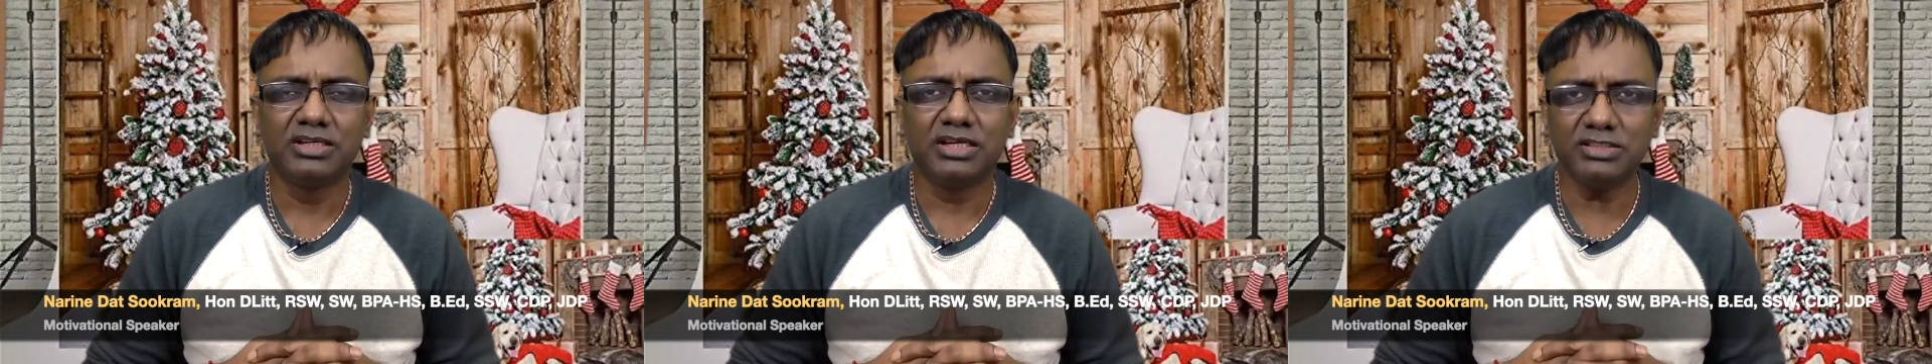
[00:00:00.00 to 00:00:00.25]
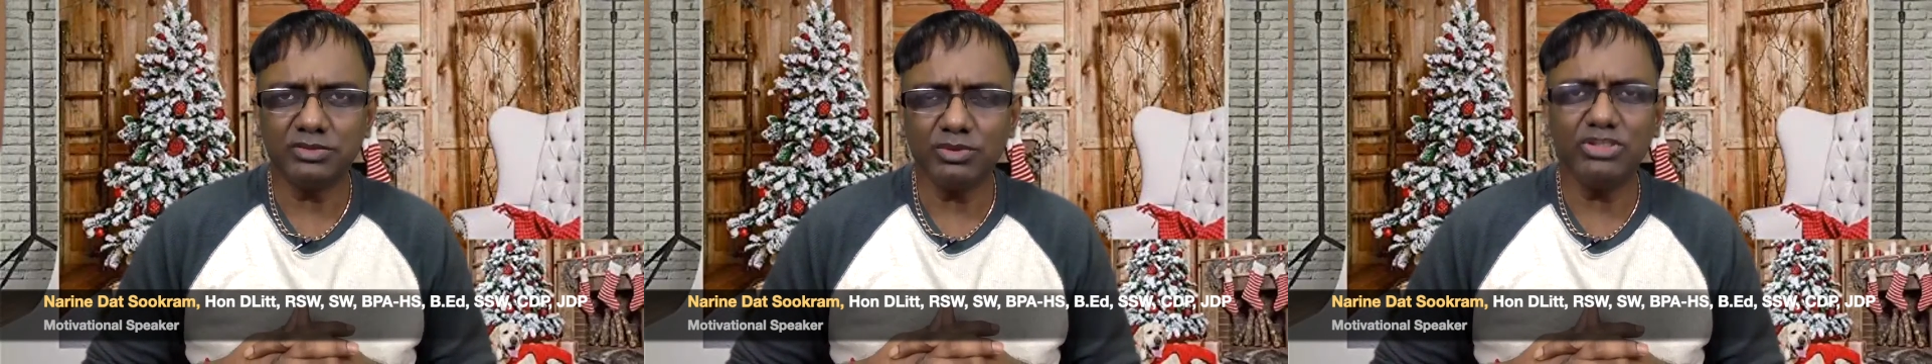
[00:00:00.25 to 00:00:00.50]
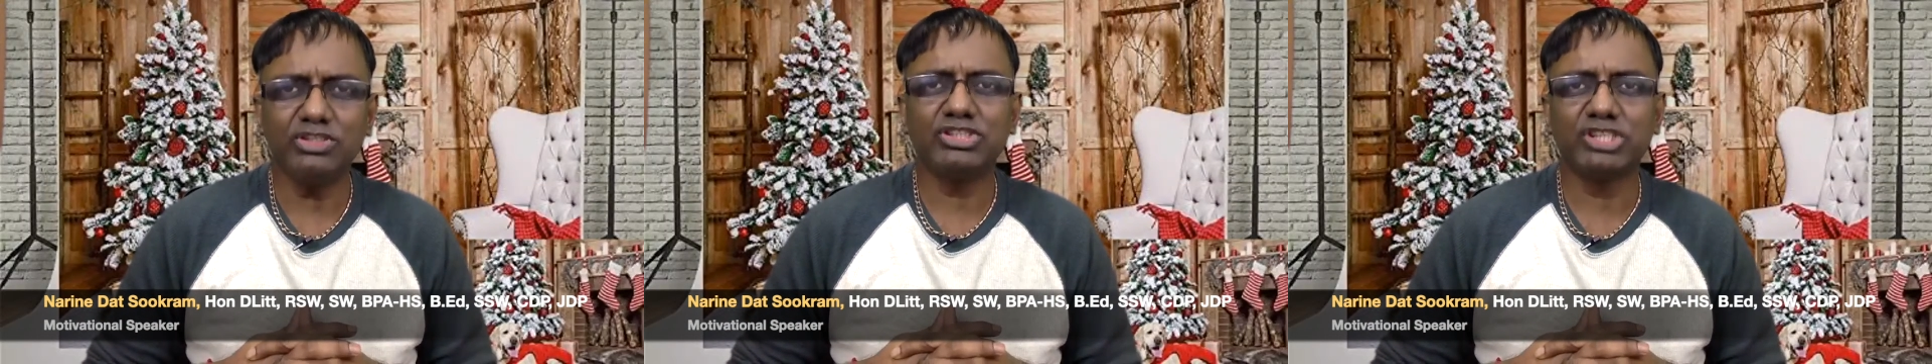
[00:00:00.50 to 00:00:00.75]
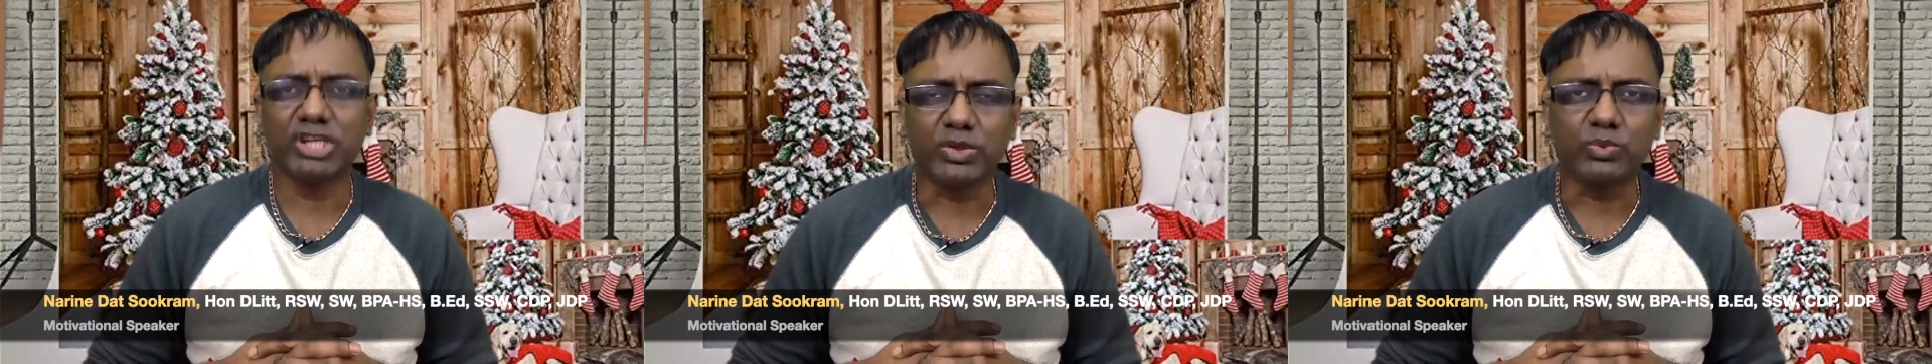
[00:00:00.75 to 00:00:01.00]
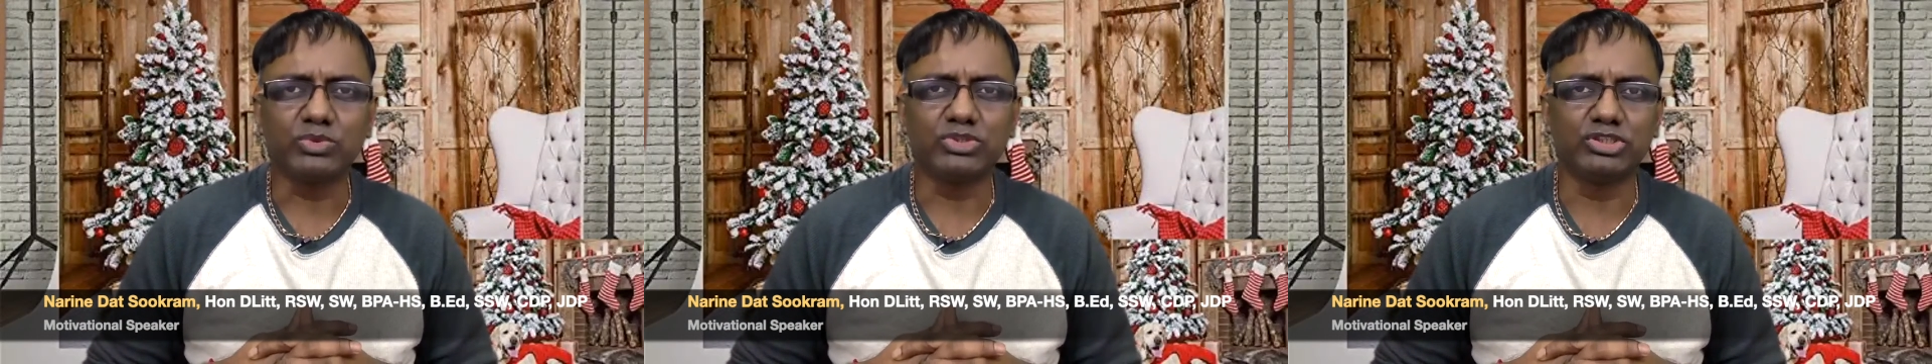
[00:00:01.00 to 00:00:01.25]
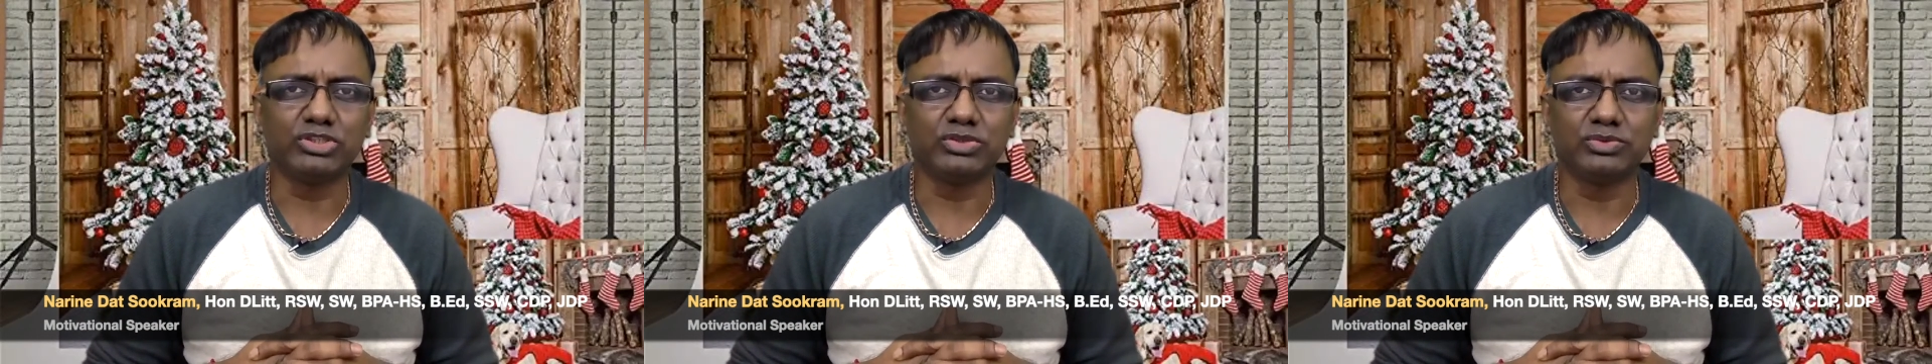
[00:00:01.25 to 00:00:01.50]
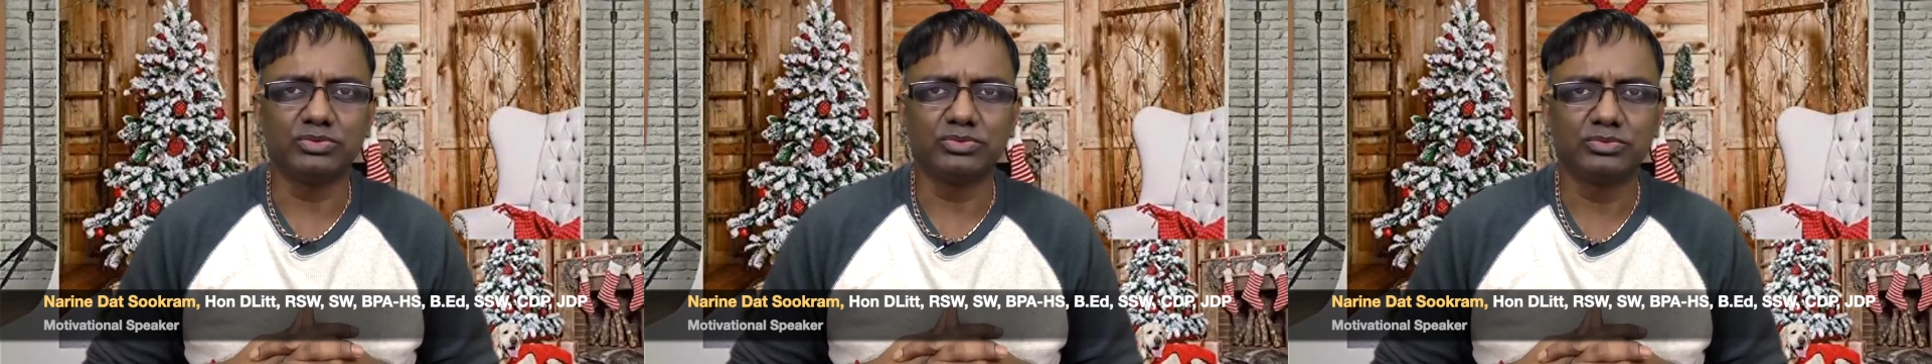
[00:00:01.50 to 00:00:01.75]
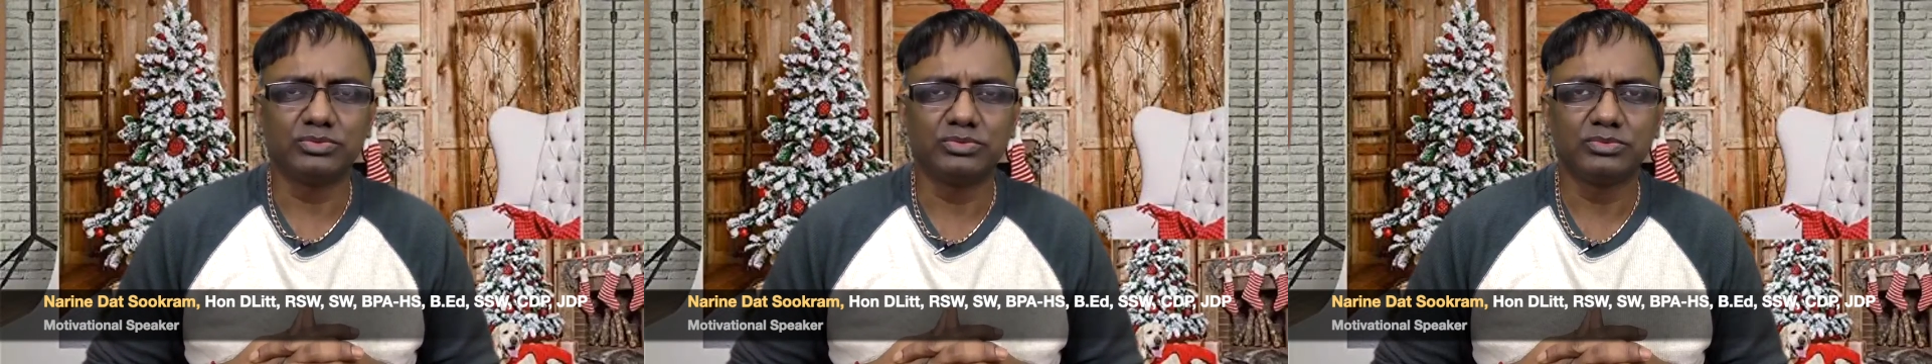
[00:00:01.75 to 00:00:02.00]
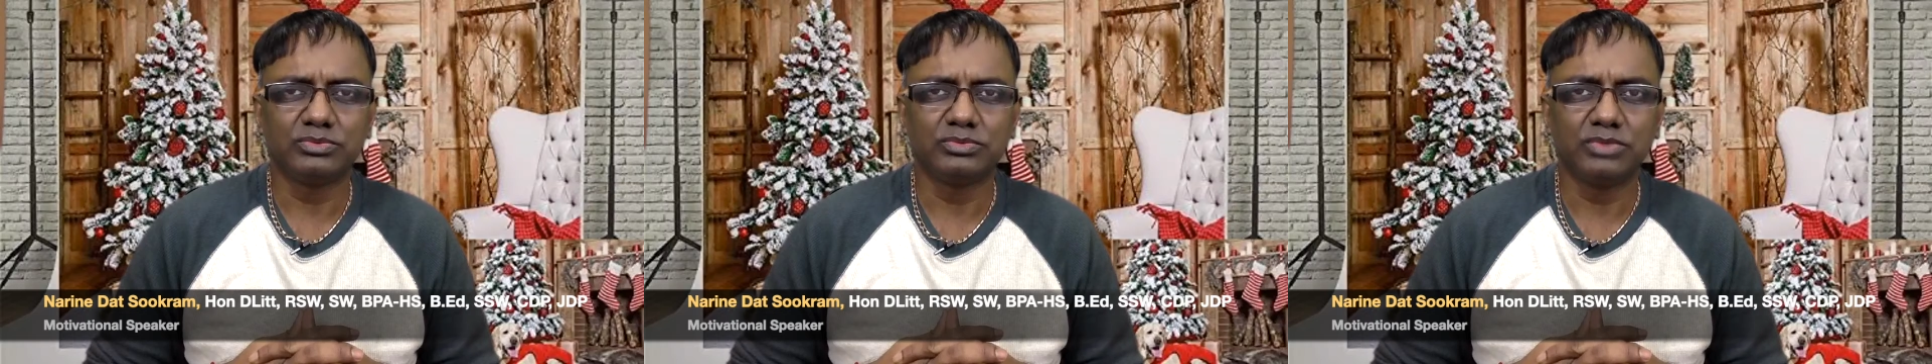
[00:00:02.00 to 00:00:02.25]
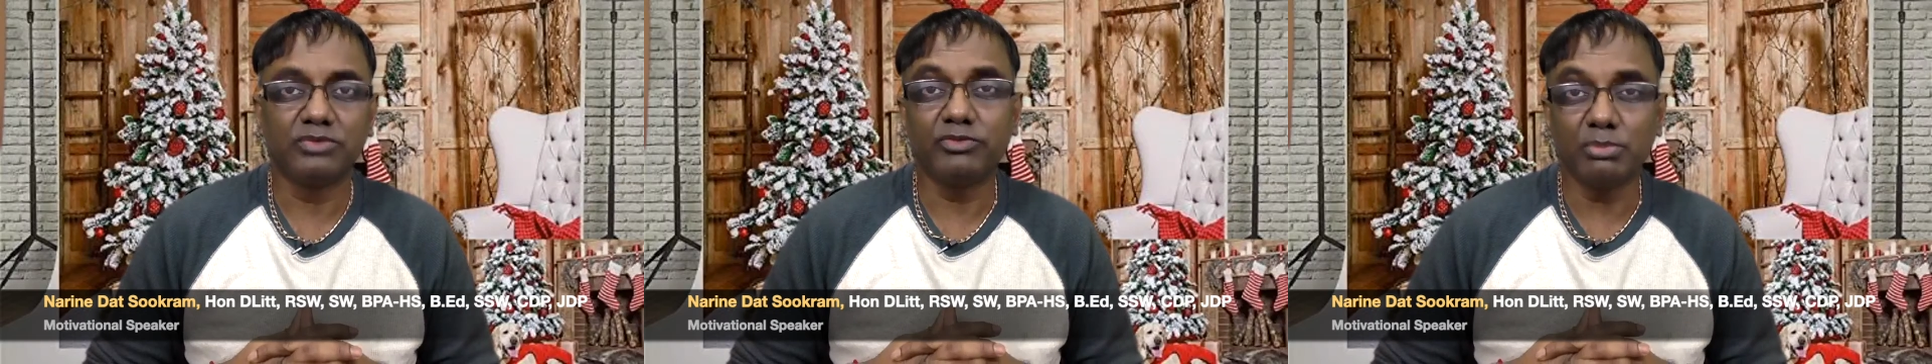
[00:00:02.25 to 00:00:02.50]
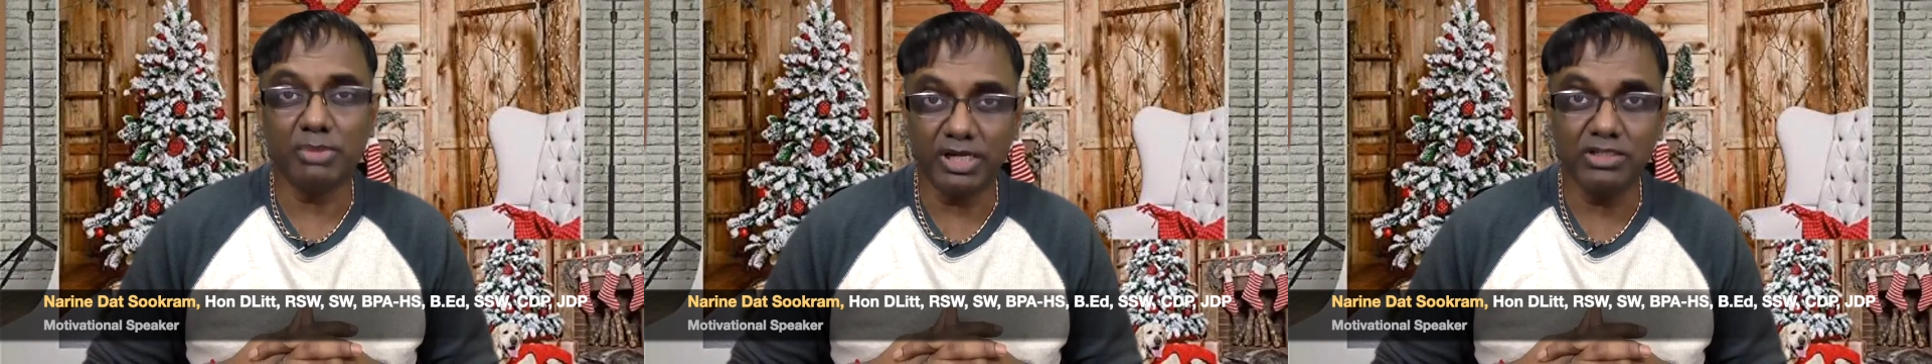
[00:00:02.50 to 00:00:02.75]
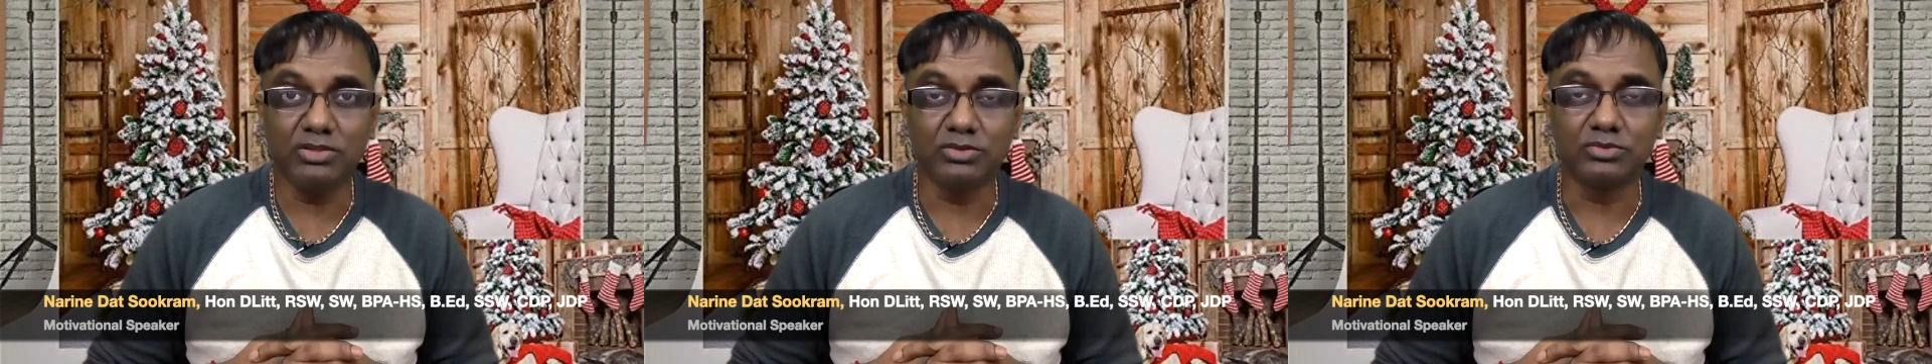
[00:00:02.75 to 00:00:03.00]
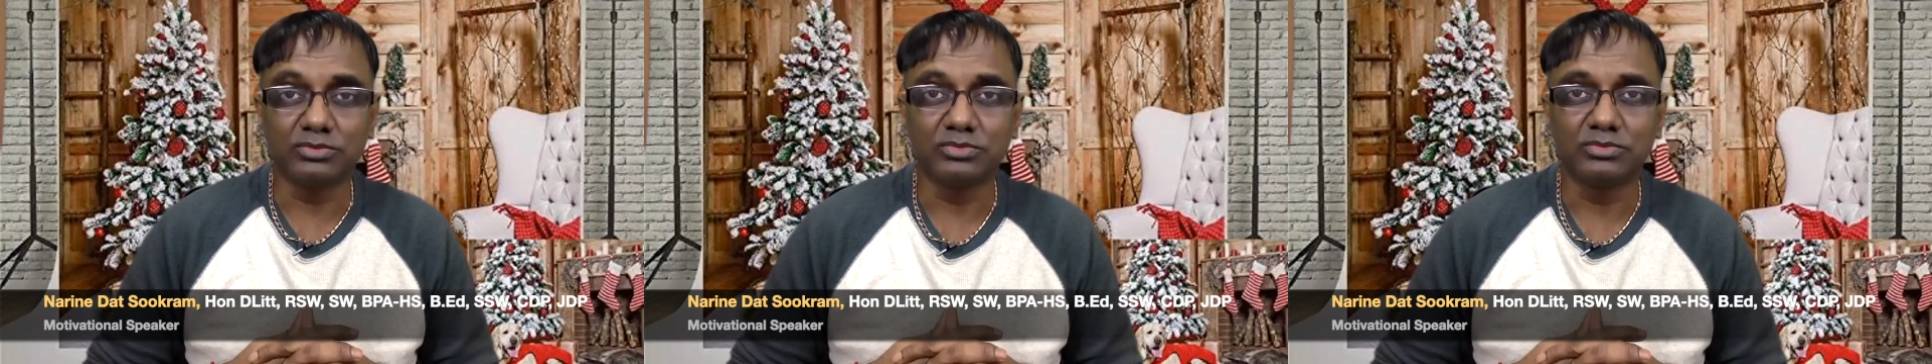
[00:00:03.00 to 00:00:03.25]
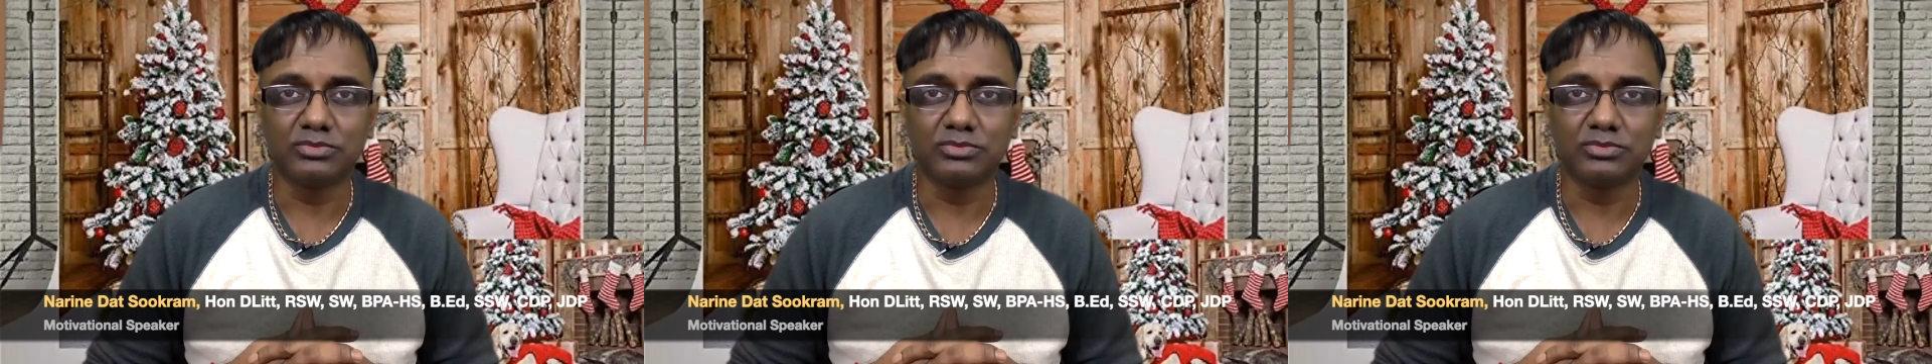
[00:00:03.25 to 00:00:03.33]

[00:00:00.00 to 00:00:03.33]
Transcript: I just want to share with you and remind you,